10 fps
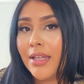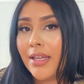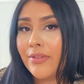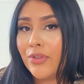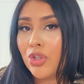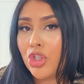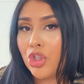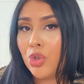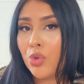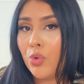if you
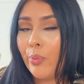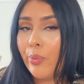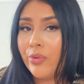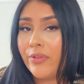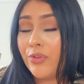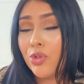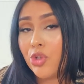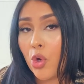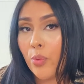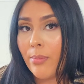do, if you
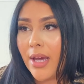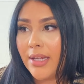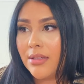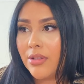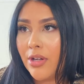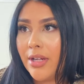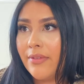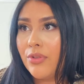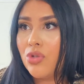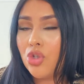don't mind, sorry,
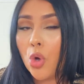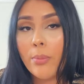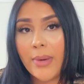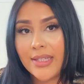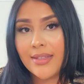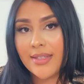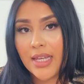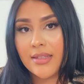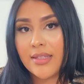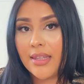if you don't mind
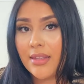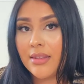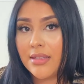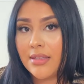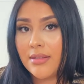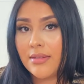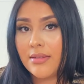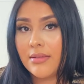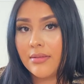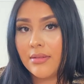scents, I think this is
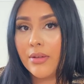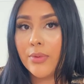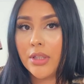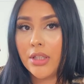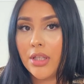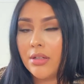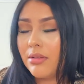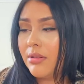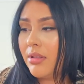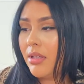a really good
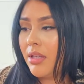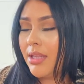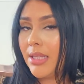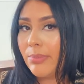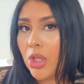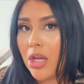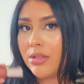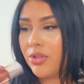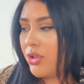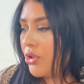lip
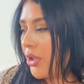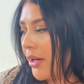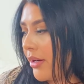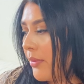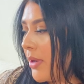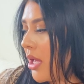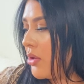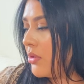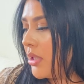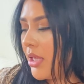gloss just to carry
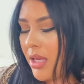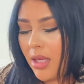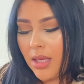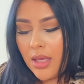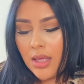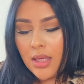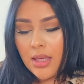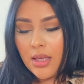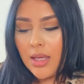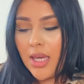around.
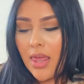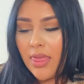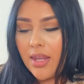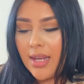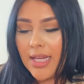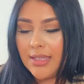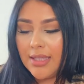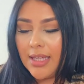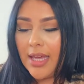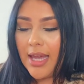The next
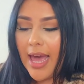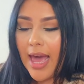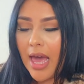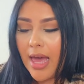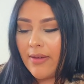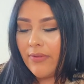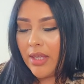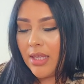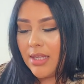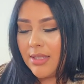thing I
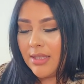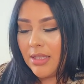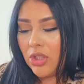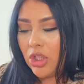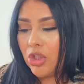have is this